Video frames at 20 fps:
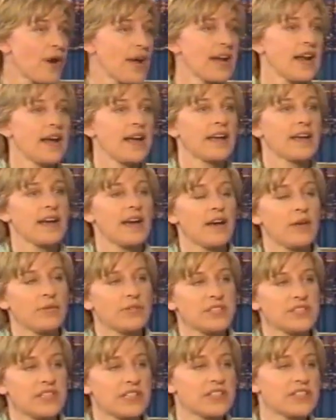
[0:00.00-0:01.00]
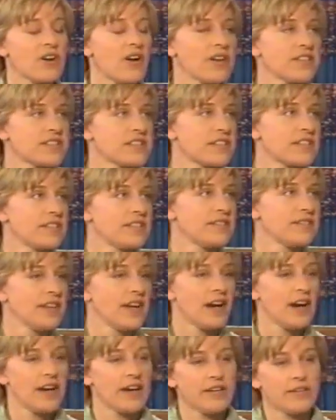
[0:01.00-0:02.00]
and I was exhausted
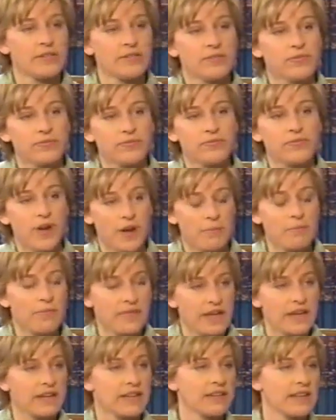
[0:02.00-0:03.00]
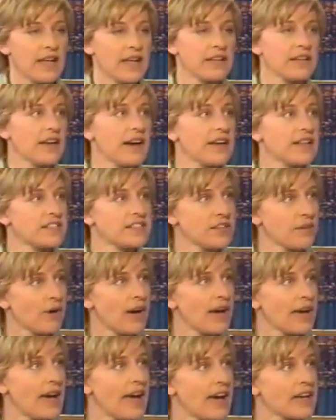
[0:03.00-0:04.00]
from that night, so
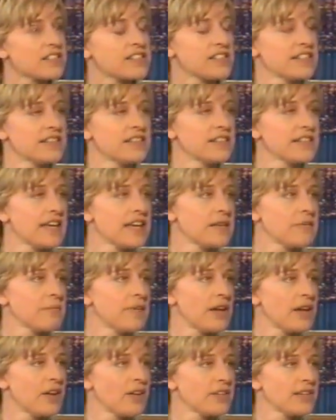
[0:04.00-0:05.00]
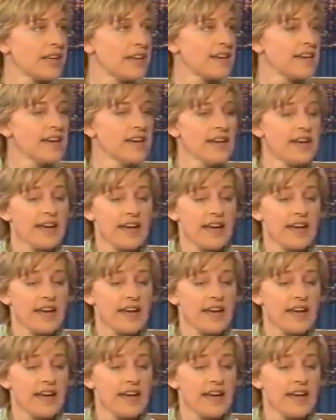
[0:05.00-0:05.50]
I actually laid in bed all day.